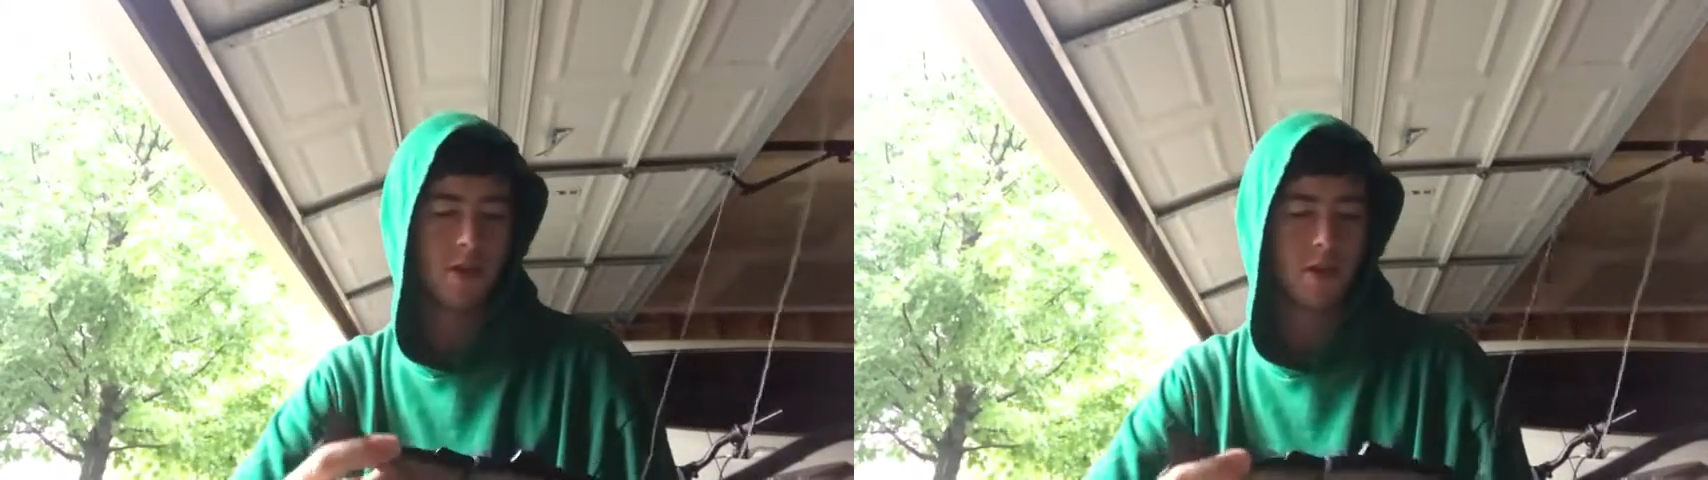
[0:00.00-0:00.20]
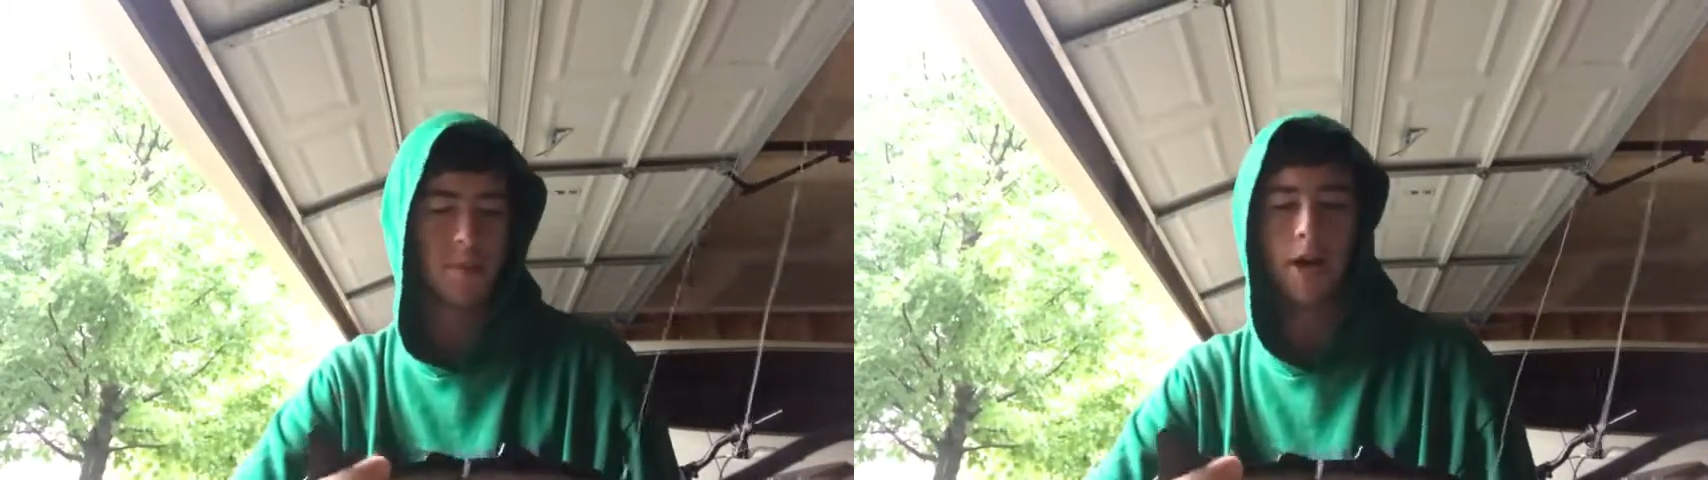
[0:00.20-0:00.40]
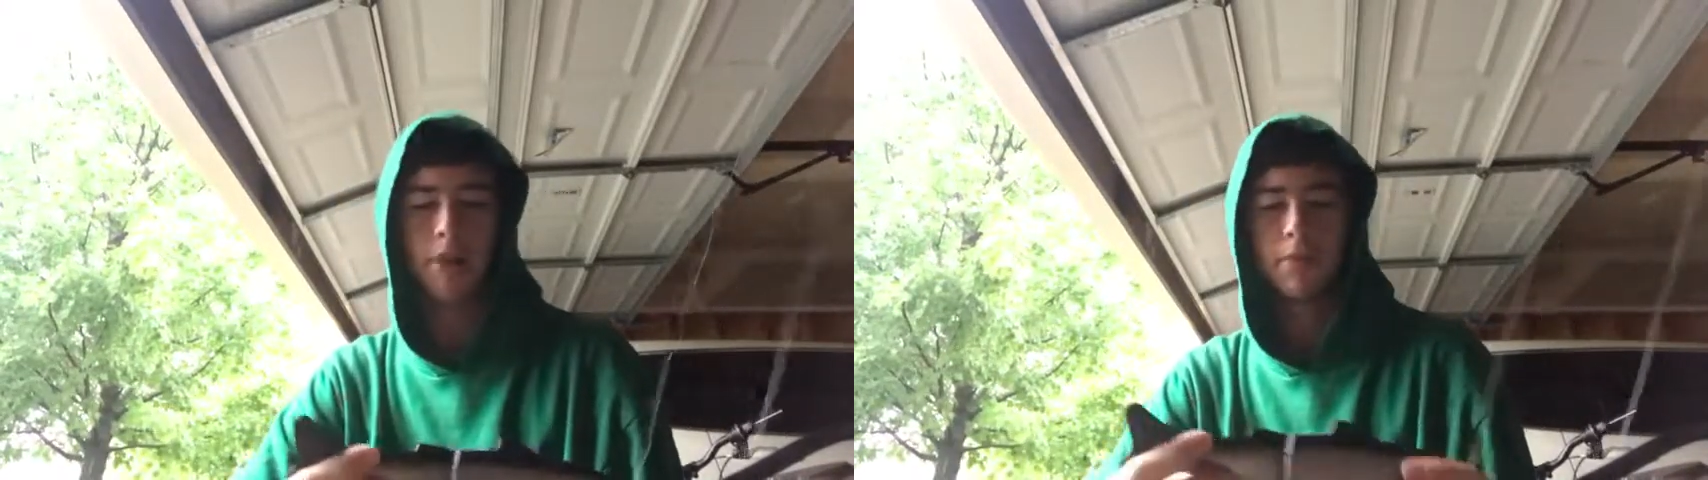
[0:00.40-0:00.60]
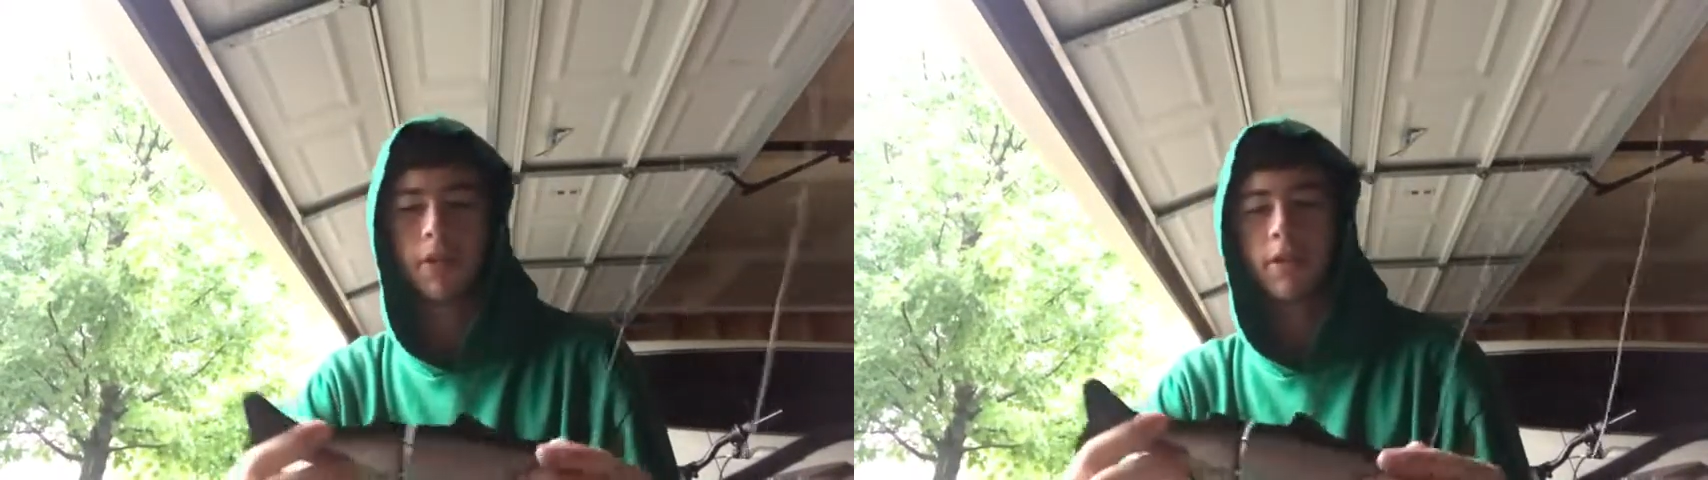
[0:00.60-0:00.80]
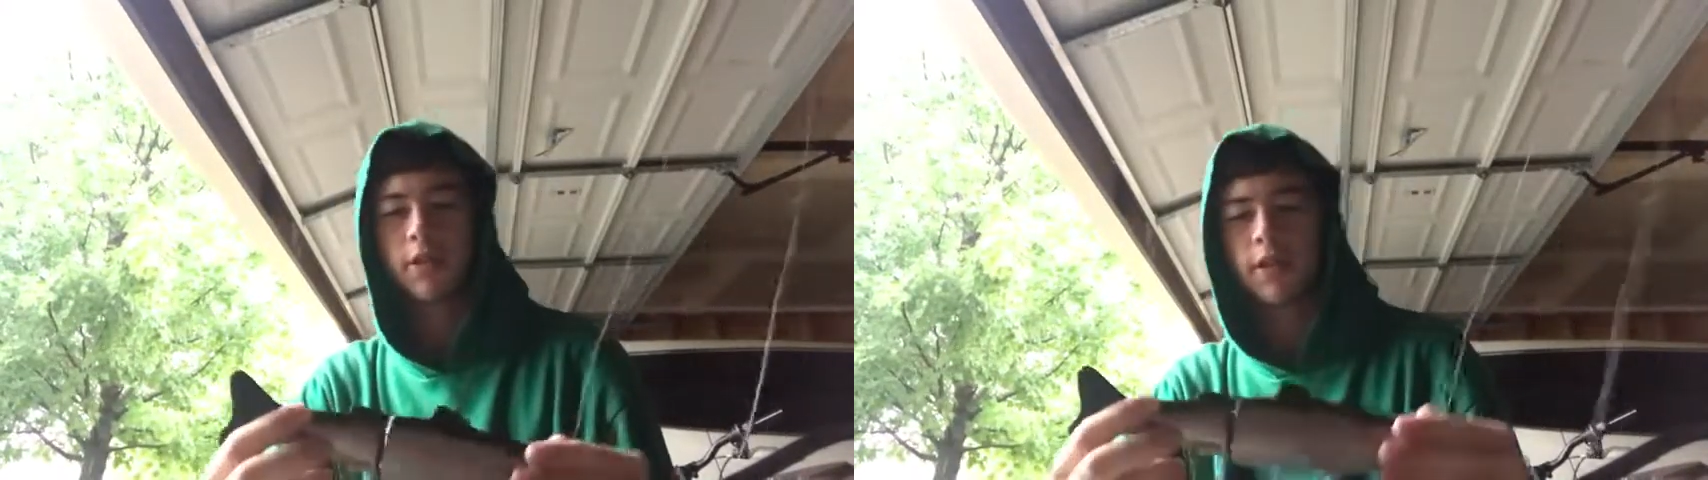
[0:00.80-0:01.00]
In my
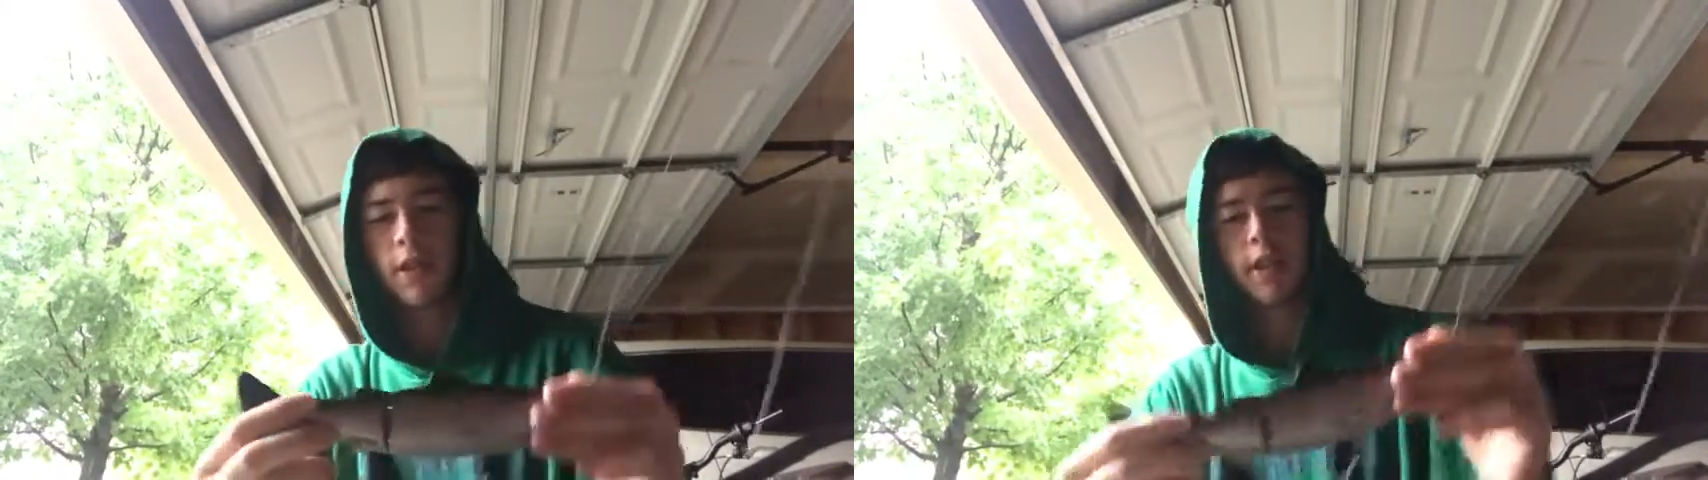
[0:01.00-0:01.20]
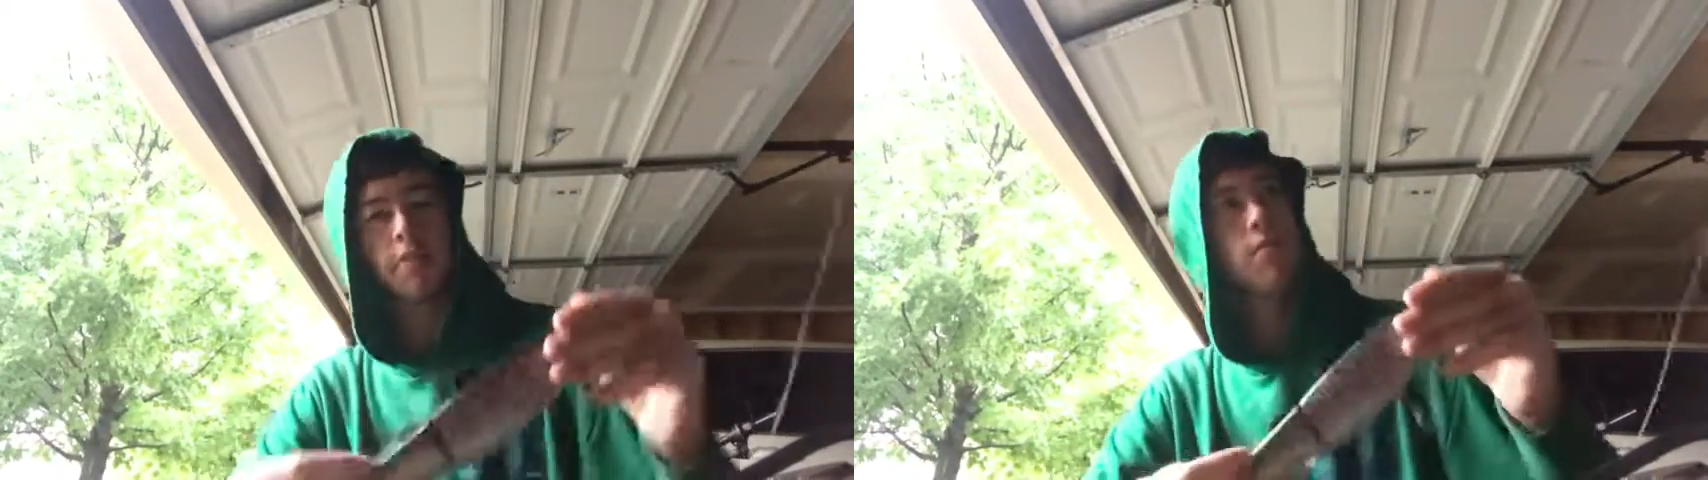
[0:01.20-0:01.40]
opinion, like,